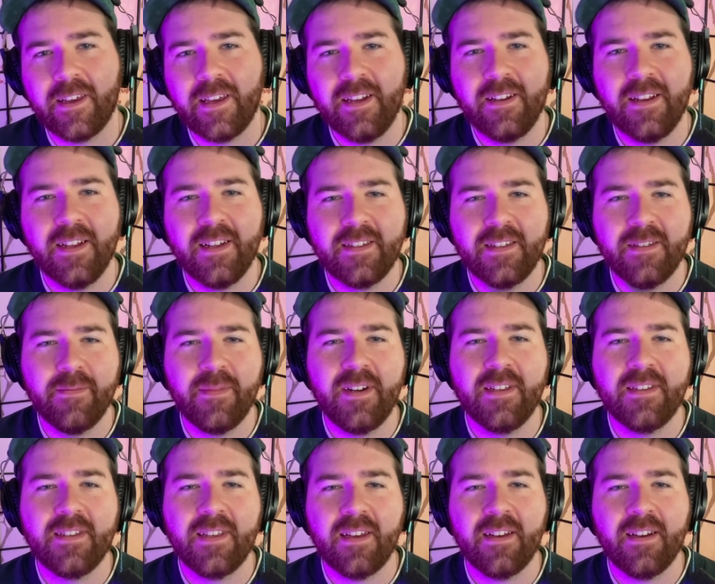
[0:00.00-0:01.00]
it does it, but
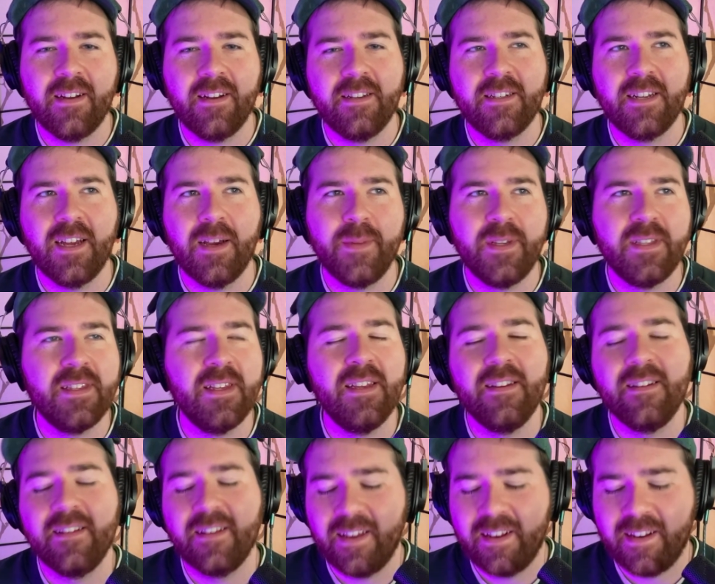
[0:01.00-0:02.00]
it's like on a
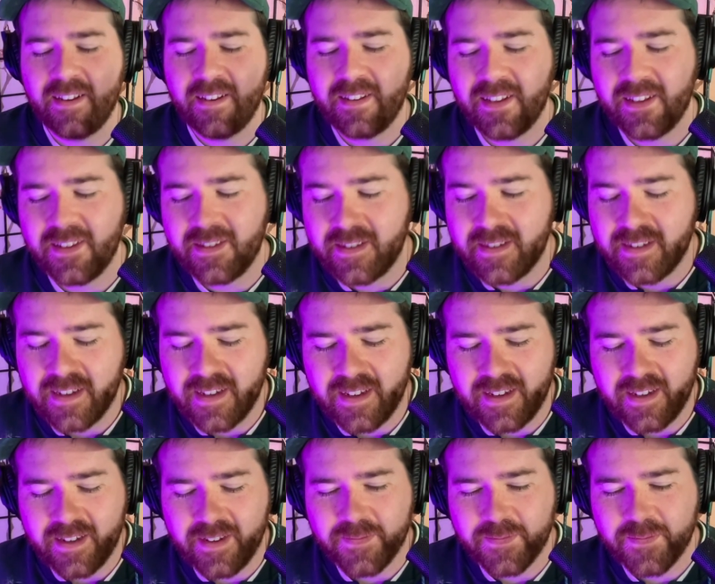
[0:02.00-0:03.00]
shamisen, and it does
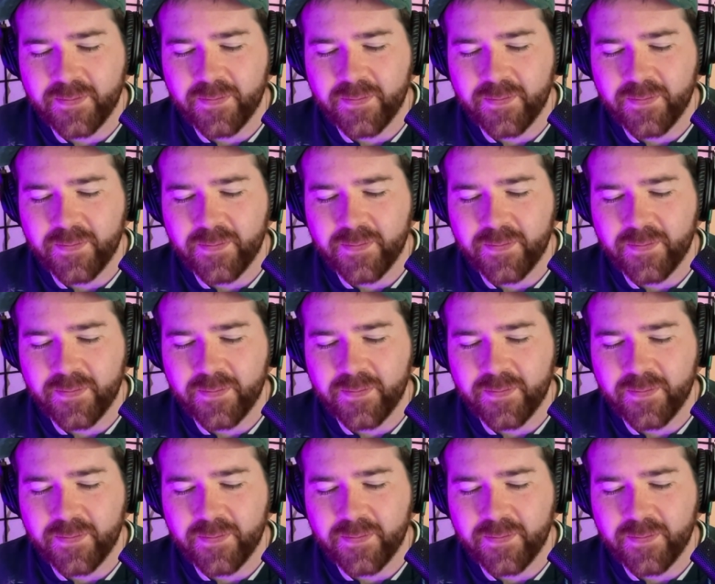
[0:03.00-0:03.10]
and